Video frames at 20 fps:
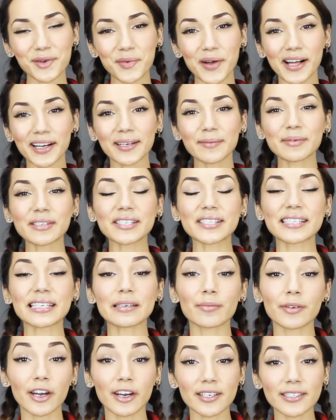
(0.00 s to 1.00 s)
welcome to
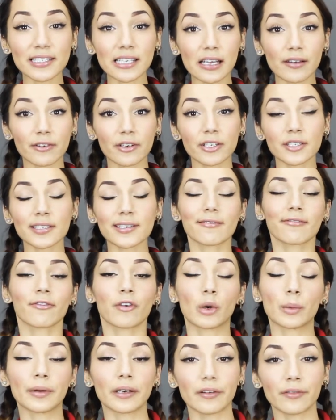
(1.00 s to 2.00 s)
C P R Savers
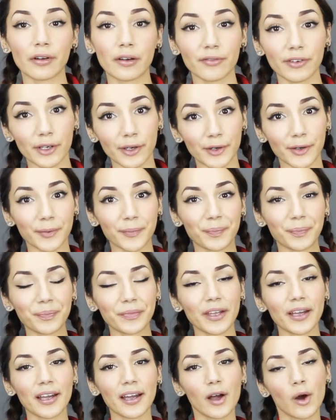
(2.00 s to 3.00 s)
Informative Review,
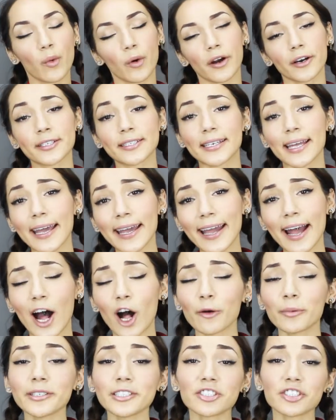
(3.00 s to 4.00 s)
where today
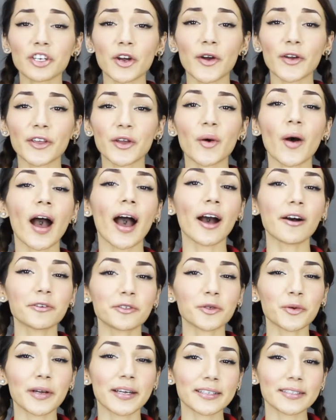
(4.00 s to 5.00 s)
I'll be showing you how
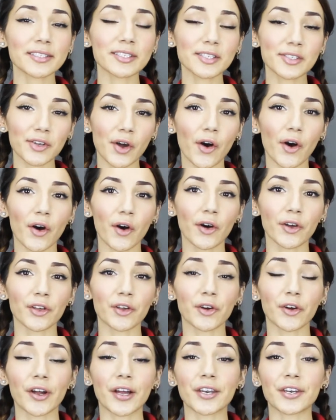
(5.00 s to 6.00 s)
to install
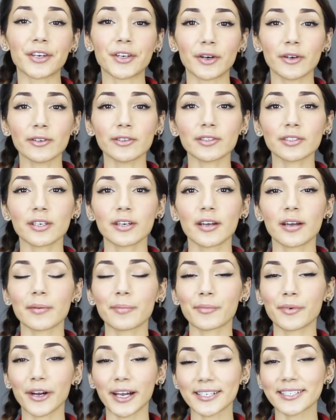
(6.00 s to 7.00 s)
your adult
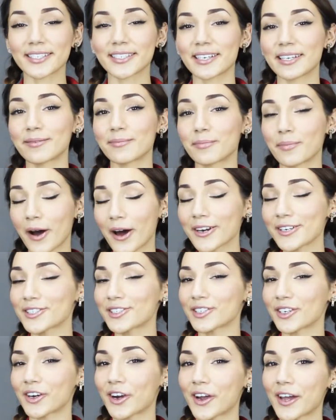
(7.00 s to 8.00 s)
Prestan
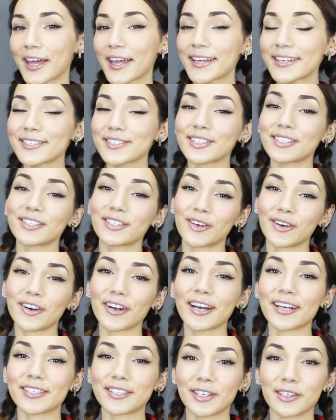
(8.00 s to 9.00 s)
monitor into
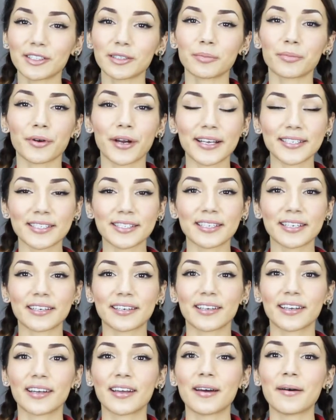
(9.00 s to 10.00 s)
your adult
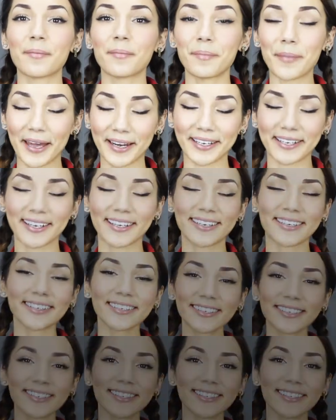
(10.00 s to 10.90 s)
Prestan mannequin.